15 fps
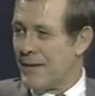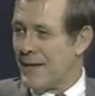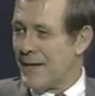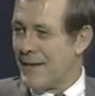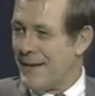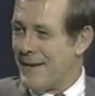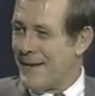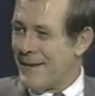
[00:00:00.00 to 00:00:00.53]

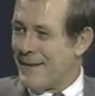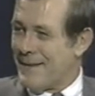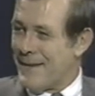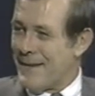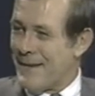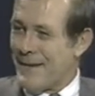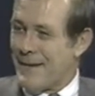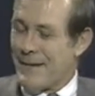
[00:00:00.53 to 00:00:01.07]
They,
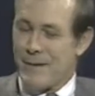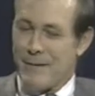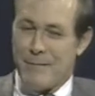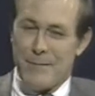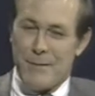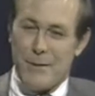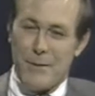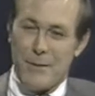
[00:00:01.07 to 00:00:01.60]
they uh,
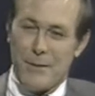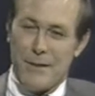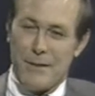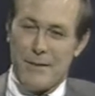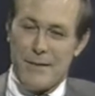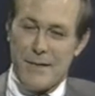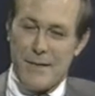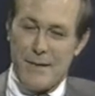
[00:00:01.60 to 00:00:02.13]
hold
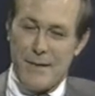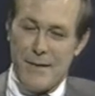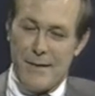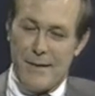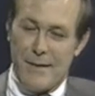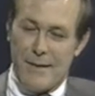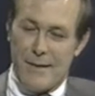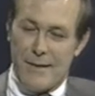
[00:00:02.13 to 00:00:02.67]
it uh,
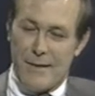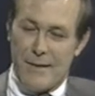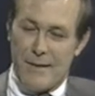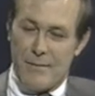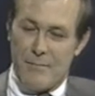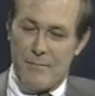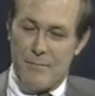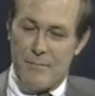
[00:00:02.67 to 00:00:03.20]

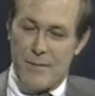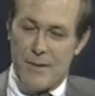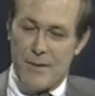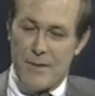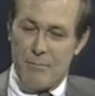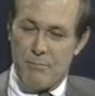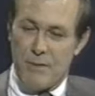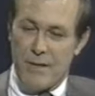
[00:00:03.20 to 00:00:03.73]
uh,
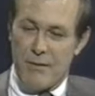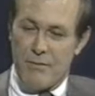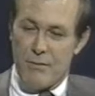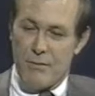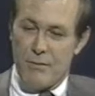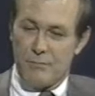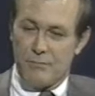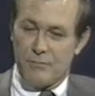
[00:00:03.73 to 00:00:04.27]
simply
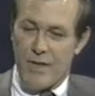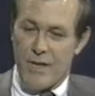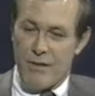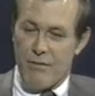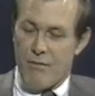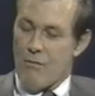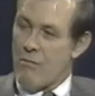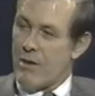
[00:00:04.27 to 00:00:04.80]
through the
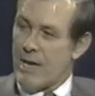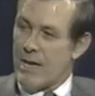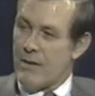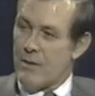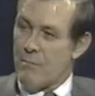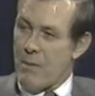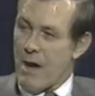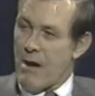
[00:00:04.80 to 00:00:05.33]
authority
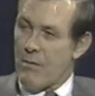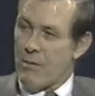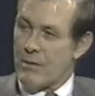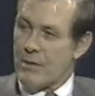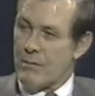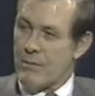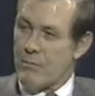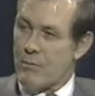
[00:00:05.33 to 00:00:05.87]
and the power
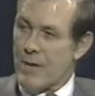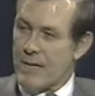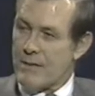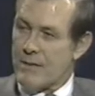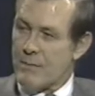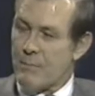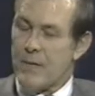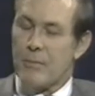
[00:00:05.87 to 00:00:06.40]
to
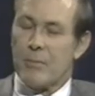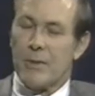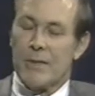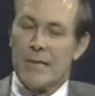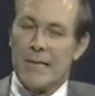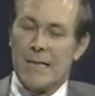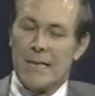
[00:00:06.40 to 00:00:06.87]
repress the people.